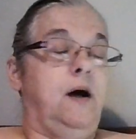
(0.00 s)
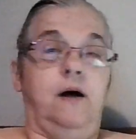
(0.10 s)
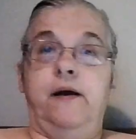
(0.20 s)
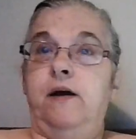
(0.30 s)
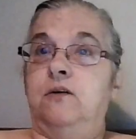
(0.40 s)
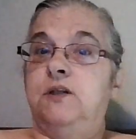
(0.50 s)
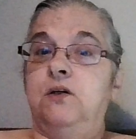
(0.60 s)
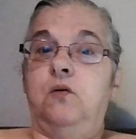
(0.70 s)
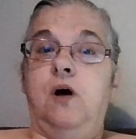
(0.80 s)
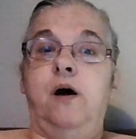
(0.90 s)
I
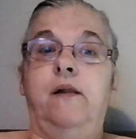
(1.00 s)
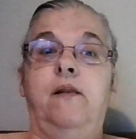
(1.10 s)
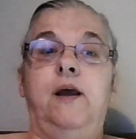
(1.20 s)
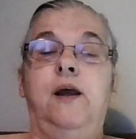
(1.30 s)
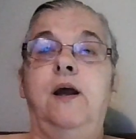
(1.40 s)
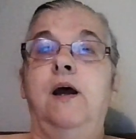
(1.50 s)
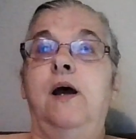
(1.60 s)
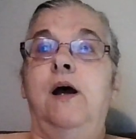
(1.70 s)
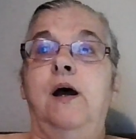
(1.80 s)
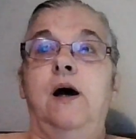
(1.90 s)
also got the
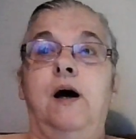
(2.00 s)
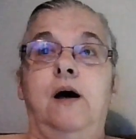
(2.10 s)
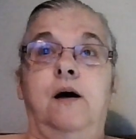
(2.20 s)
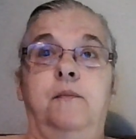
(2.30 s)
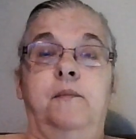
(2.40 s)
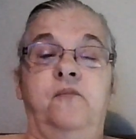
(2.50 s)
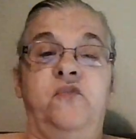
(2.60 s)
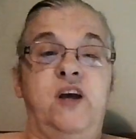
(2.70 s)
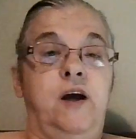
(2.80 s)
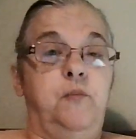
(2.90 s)
um,
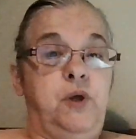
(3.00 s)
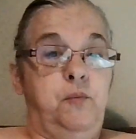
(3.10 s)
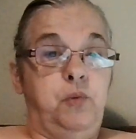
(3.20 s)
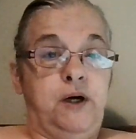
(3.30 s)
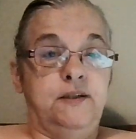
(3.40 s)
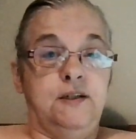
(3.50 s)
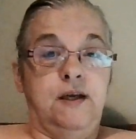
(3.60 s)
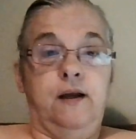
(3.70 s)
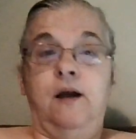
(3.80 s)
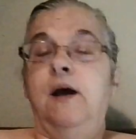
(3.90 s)
VIP
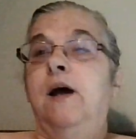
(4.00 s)
pricing,